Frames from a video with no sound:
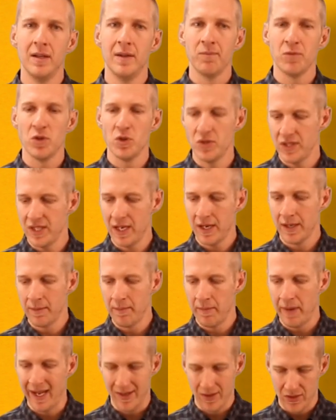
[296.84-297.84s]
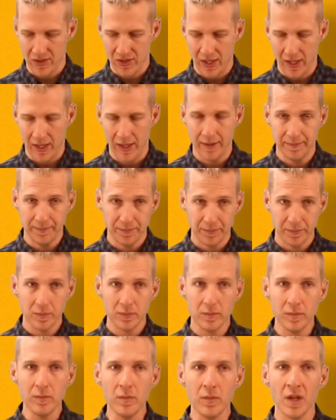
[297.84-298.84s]
You see on the miter saw,
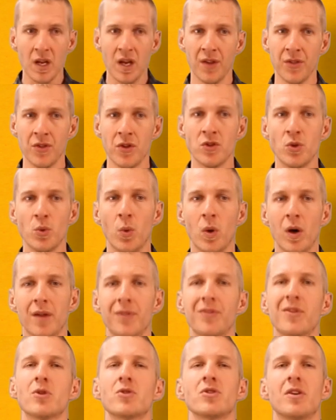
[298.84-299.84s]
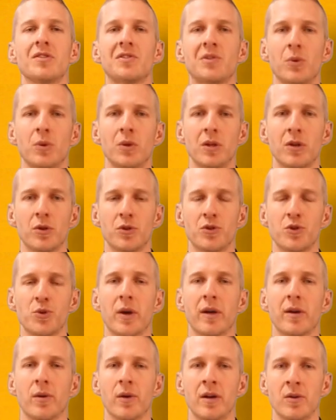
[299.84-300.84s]
on the DeWalt, there's also a little
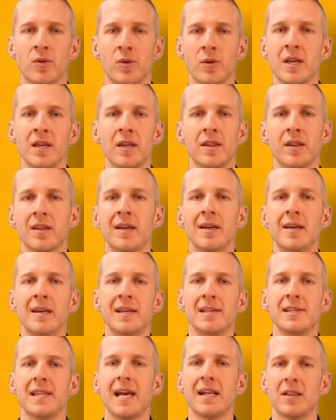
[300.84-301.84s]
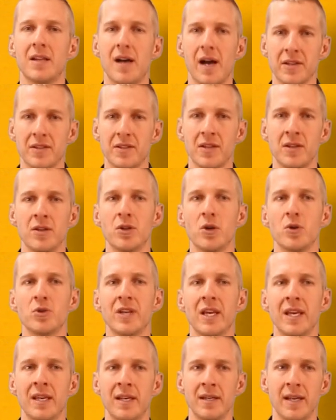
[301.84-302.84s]
trigger underneath. that locks into
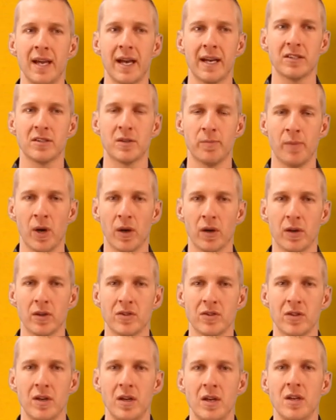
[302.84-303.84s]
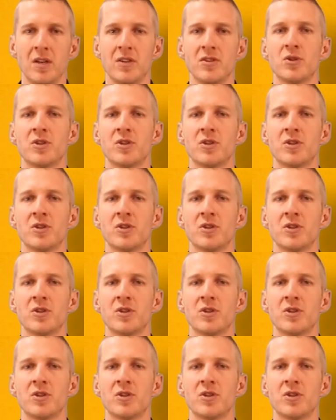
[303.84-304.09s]
those index marks. So